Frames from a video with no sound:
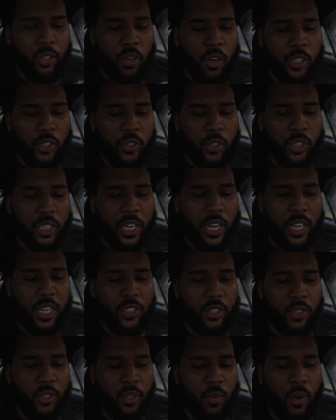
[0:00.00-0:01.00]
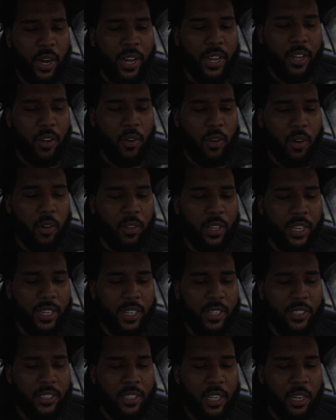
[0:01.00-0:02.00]
Charger, Challenger, Durango, all that
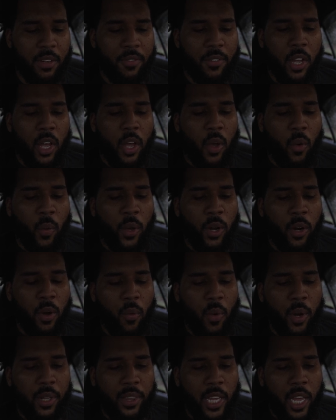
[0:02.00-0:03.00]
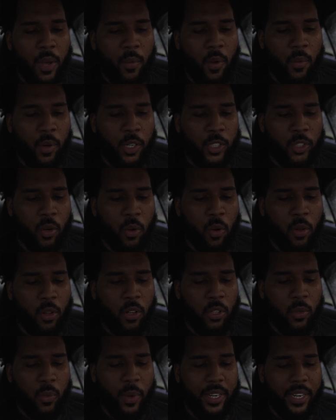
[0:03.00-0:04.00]
good stuff. We don't want that. We want to scroll
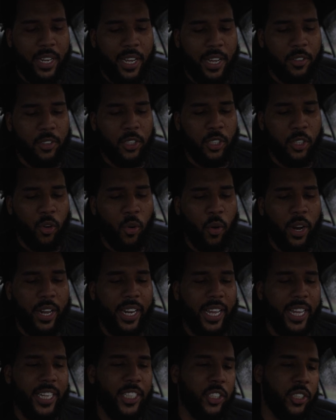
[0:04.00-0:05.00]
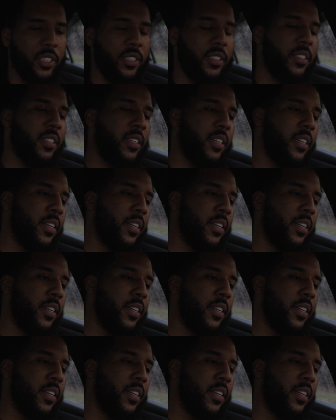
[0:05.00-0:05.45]
all the way down to Crate Engine.